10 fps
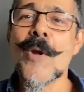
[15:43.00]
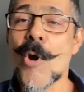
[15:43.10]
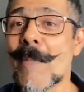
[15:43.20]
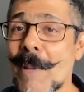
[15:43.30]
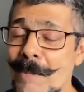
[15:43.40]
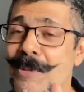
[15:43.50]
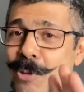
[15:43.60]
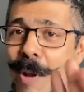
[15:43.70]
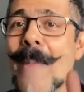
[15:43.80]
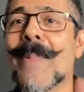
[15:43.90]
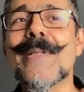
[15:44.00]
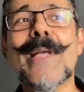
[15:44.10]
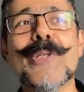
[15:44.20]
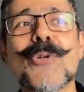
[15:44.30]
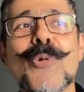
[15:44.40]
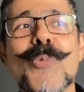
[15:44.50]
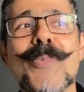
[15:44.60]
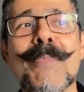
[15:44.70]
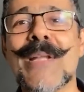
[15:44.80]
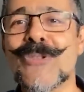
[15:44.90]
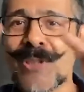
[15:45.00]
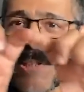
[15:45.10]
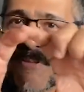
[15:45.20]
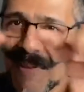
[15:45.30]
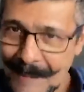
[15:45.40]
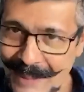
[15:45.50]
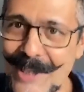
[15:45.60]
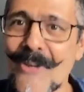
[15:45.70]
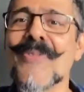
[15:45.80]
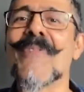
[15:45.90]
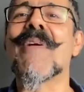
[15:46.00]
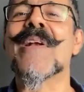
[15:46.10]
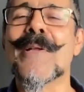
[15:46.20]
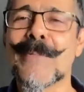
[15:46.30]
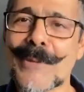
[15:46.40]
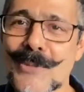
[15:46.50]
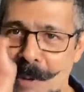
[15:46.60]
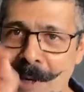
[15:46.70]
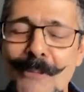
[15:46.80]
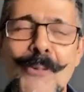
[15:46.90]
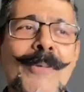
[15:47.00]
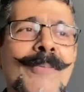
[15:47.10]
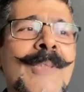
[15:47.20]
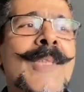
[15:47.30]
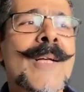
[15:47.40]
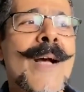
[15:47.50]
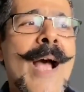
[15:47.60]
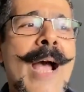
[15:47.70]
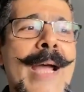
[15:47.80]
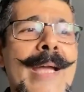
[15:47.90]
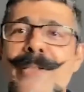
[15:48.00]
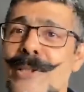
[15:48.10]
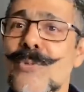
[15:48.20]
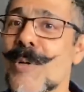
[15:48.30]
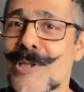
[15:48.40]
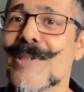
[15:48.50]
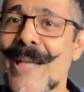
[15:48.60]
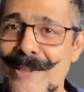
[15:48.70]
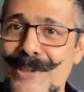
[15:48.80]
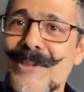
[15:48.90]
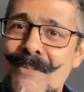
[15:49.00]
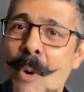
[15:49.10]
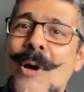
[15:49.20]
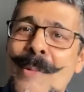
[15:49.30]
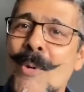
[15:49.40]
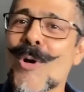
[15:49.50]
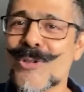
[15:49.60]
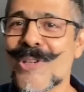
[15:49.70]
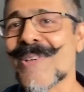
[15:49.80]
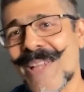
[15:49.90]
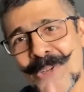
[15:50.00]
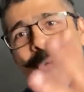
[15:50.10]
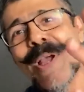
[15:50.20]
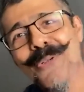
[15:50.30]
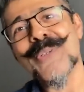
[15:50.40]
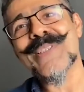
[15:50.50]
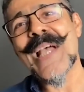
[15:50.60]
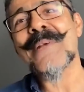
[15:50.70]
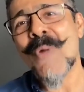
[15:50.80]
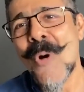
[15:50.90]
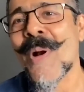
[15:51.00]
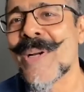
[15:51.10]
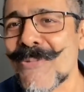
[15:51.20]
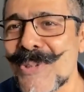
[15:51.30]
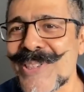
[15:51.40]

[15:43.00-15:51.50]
I'm so happy that you mentioned the family of Defender. That's wonderful. I just wish it gets more and more children and you get to design more wonderful